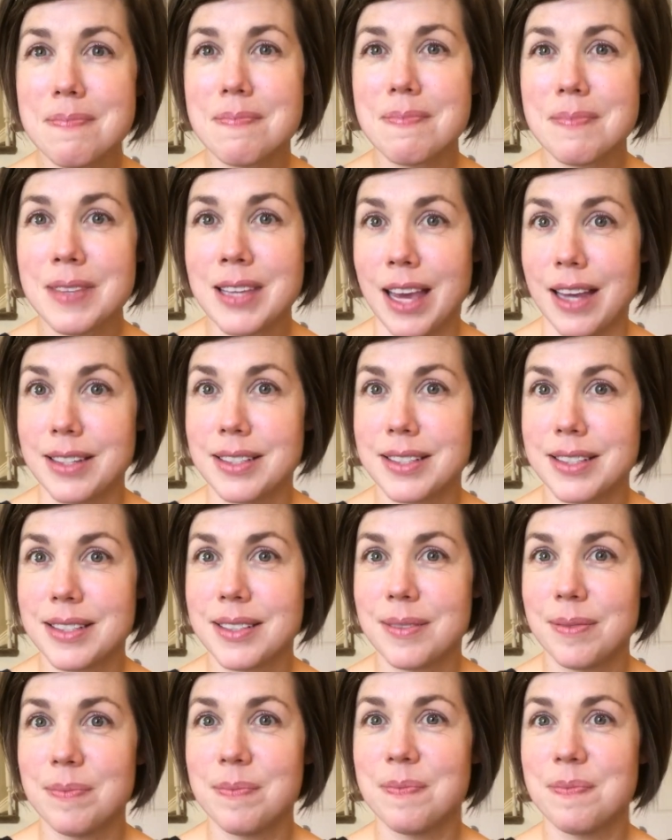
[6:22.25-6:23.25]
Yes.
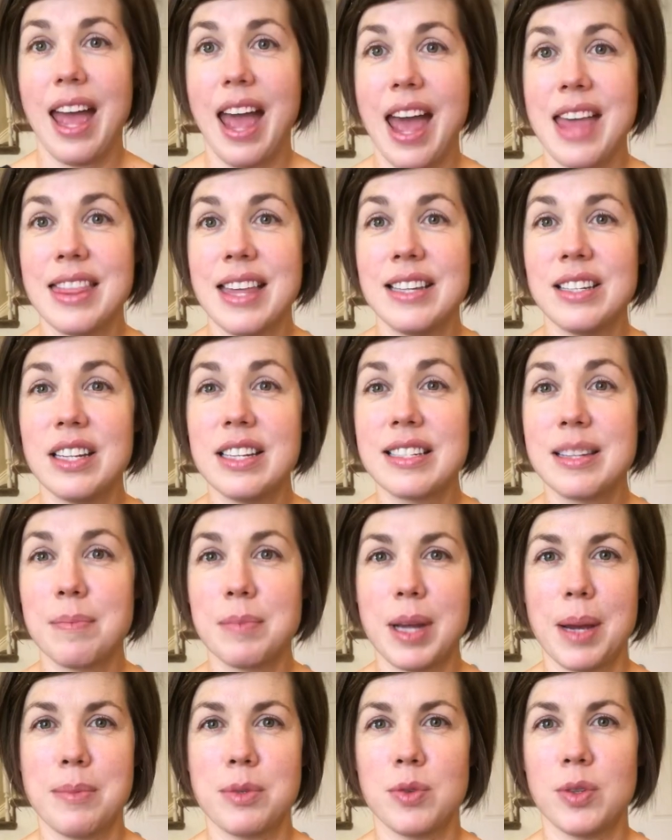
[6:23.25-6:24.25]
And then to
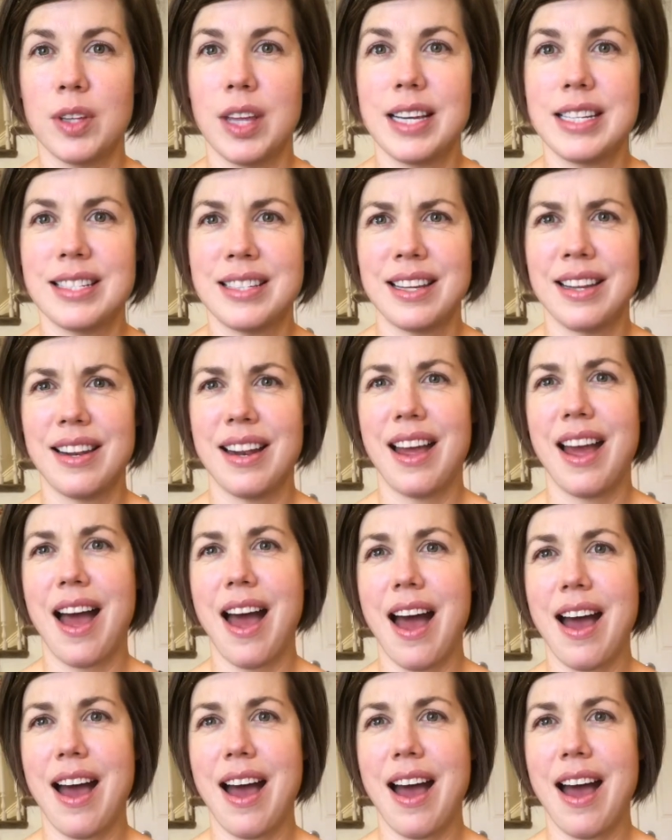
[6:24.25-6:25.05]
sometimes realize that